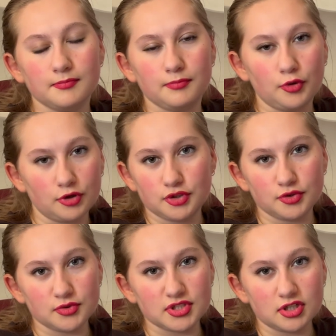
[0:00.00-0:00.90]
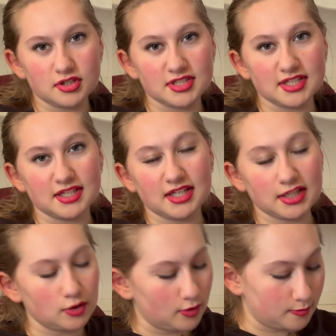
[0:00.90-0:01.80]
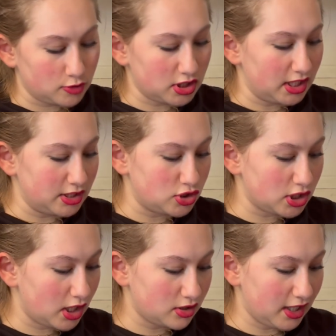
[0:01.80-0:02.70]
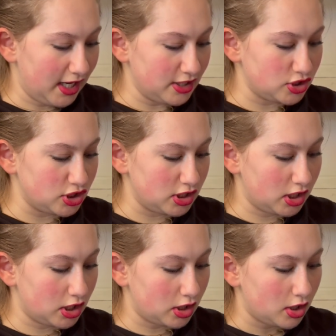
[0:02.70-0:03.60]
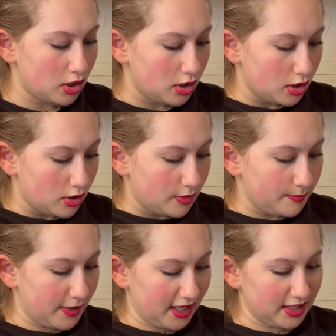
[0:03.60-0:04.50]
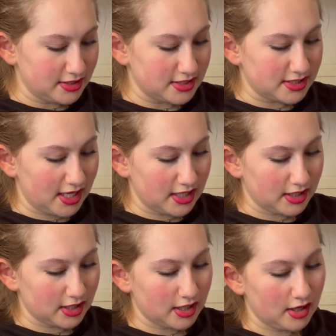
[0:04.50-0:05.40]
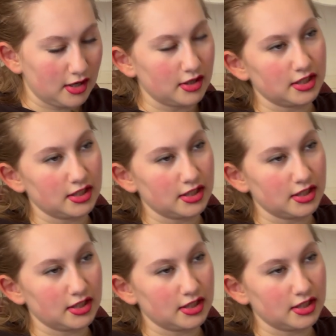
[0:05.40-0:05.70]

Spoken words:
producers in the QMJHL last year. Beckett Seneca,